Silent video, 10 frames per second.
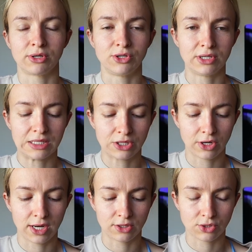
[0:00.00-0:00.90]
I do need to
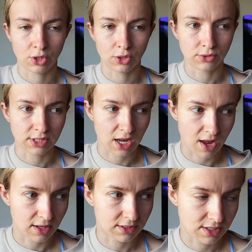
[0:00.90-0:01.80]
go down to Coles and
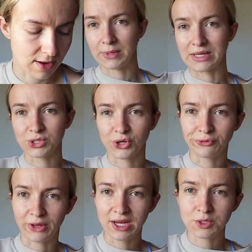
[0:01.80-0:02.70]
get some pink
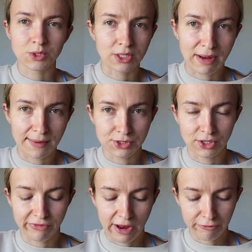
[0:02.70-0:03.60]
salt flakes, which are my
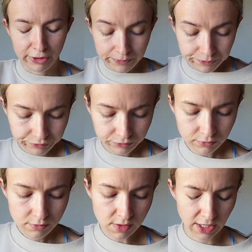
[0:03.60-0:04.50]
absolute favourite.
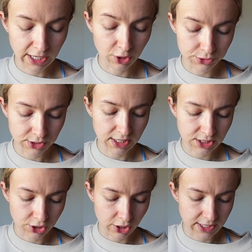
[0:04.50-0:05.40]
And I also
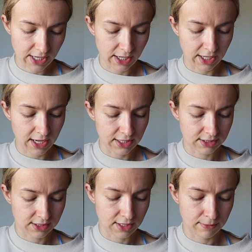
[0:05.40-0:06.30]
need to go down and get
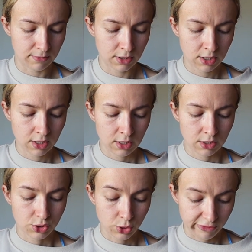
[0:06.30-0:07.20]
some
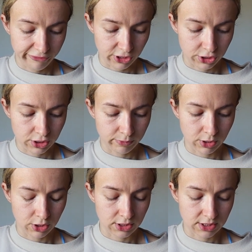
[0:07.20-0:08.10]
tuna fish
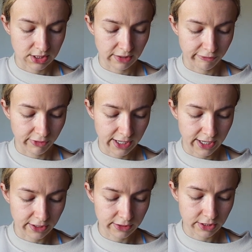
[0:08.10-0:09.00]
because I've run
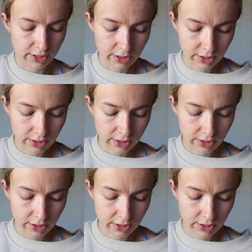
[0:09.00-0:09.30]
out.